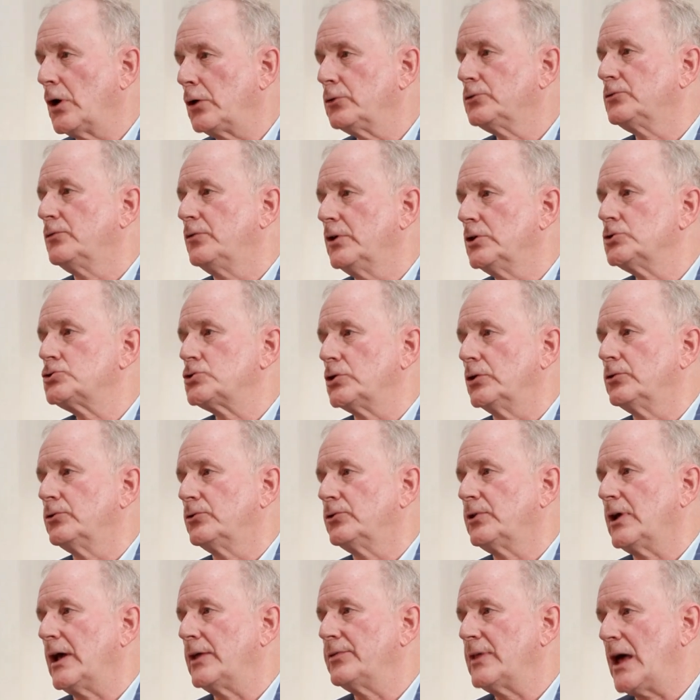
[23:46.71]
those
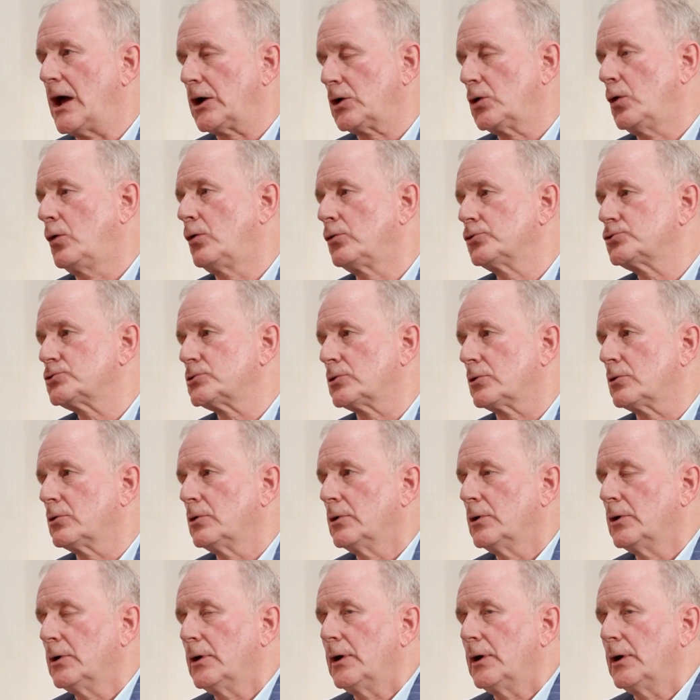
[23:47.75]
visions and that culture,